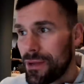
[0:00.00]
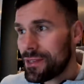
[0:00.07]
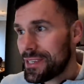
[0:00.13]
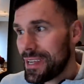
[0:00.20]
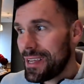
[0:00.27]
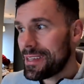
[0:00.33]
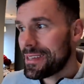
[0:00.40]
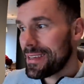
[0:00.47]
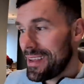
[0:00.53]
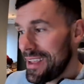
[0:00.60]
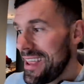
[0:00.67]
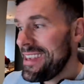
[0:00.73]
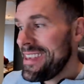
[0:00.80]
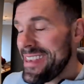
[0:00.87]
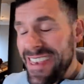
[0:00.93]
because it is
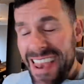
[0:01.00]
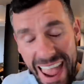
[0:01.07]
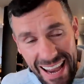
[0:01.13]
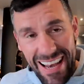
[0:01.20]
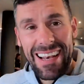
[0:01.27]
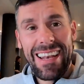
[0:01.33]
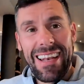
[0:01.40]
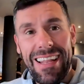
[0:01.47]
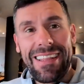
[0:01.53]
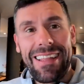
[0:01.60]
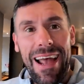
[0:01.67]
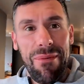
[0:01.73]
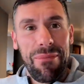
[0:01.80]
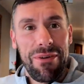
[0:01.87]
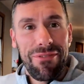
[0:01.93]
nailing it
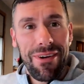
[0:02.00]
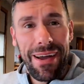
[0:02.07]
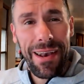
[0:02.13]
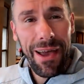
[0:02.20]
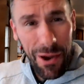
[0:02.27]
down with rain.